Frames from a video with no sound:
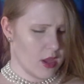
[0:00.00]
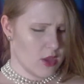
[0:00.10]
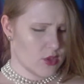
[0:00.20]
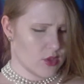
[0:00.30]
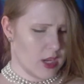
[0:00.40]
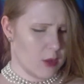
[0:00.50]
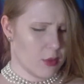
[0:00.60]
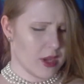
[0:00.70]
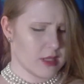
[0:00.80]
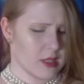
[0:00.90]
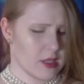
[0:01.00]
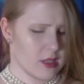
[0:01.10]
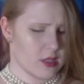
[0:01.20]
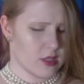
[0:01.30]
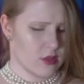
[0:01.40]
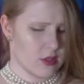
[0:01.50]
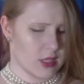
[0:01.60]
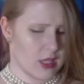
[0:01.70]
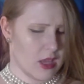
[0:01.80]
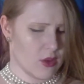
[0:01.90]
so that he presently stood at
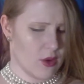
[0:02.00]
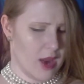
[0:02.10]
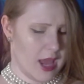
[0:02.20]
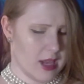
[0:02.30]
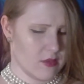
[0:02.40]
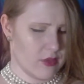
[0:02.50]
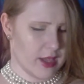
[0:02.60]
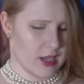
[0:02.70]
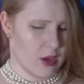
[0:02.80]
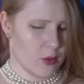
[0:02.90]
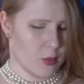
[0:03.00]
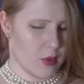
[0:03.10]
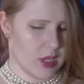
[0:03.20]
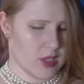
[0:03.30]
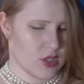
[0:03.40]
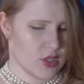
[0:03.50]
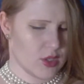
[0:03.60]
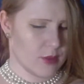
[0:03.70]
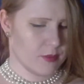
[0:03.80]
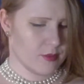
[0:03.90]
the other end of that narrow bridge.
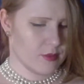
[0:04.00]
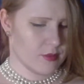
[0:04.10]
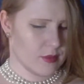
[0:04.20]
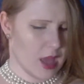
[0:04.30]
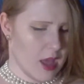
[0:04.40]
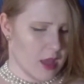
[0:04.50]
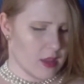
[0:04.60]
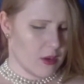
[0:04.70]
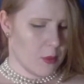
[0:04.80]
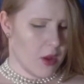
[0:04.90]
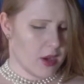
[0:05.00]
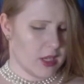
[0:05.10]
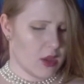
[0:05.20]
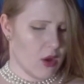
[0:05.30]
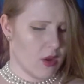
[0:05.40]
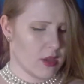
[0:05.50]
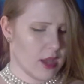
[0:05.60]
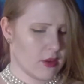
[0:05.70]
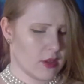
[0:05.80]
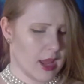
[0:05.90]
Thereupon he called out
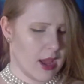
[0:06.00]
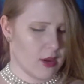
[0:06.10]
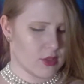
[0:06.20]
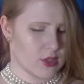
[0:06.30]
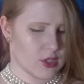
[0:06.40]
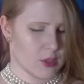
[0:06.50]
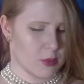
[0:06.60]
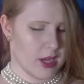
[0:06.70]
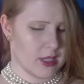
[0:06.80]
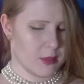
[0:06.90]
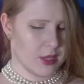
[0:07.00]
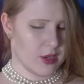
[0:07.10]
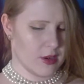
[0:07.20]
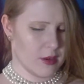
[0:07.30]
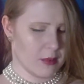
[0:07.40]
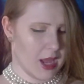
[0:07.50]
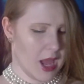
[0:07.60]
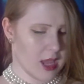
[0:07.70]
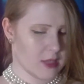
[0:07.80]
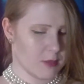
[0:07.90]
aloud to Sir Brandemere, my
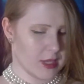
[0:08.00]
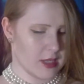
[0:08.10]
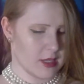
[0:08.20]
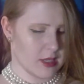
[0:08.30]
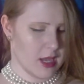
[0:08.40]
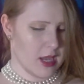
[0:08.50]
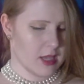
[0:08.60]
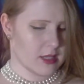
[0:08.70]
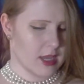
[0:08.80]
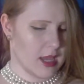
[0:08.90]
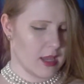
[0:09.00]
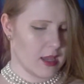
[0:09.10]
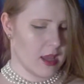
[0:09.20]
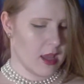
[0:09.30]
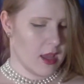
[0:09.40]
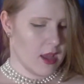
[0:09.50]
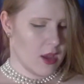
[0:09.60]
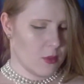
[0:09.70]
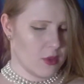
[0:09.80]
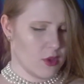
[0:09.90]
husband, saying,
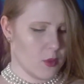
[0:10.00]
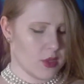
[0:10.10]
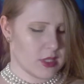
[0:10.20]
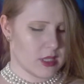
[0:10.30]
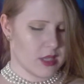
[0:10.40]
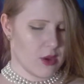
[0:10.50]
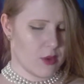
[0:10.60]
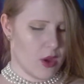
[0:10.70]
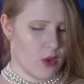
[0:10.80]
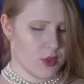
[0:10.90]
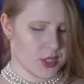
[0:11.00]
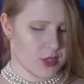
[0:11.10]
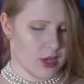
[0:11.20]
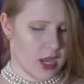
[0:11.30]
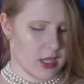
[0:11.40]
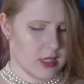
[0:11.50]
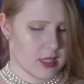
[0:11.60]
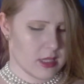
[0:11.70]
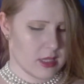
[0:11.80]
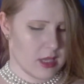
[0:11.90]
Whither wouldest thou go, Sir
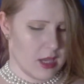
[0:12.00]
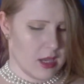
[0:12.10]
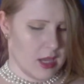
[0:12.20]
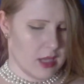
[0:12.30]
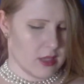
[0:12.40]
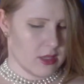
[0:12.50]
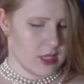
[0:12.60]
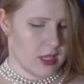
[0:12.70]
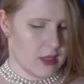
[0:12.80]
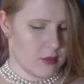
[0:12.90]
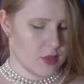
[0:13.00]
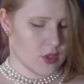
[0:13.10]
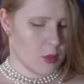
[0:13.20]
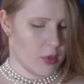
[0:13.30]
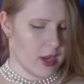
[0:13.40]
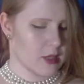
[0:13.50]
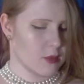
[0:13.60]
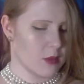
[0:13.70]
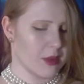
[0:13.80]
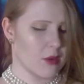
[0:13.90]
Knight? And unto him Sir
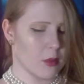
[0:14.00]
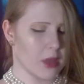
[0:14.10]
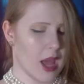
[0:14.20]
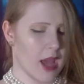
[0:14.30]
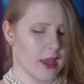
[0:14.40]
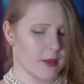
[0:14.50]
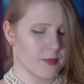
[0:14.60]
Brandemere made reply,